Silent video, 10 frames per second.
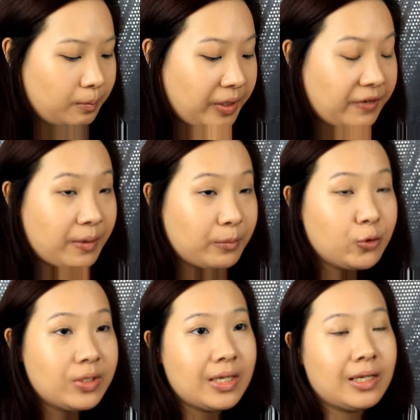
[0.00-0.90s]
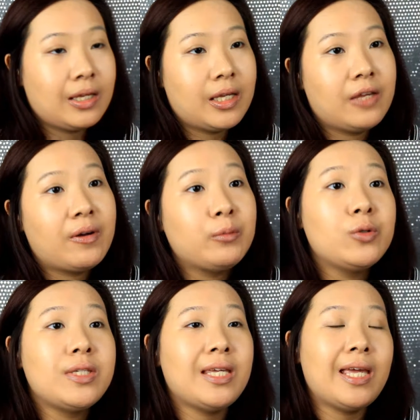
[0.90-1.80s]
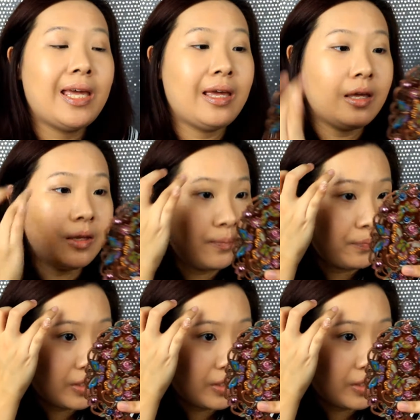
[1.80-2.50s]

But if I'm using a